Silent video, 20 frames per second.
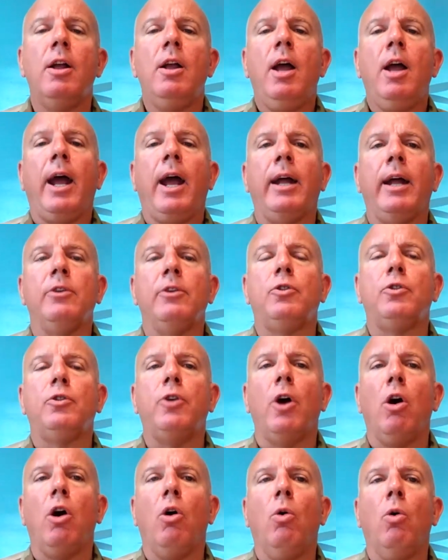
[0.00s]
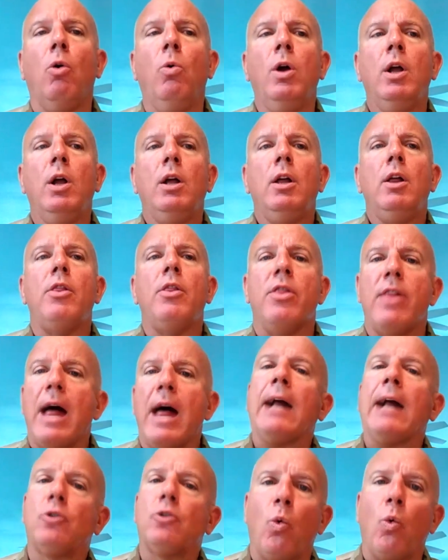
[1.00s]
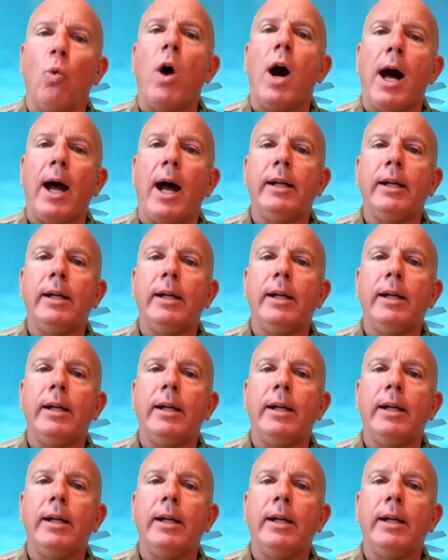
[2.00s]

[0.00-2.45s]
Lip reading: And so that's why,